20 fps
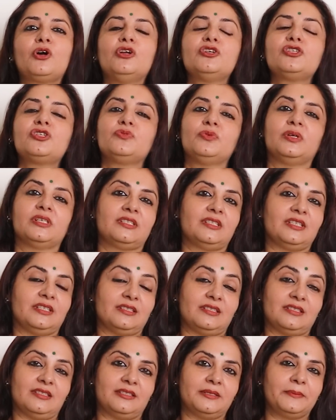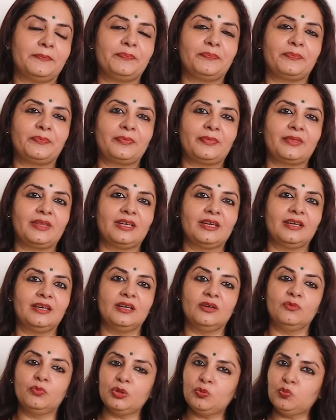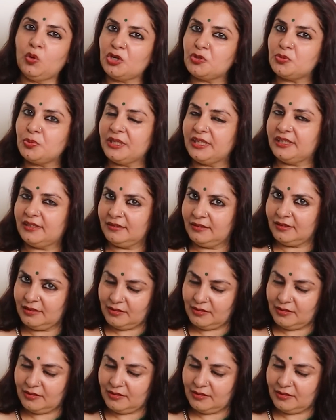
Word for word: controversies with what we...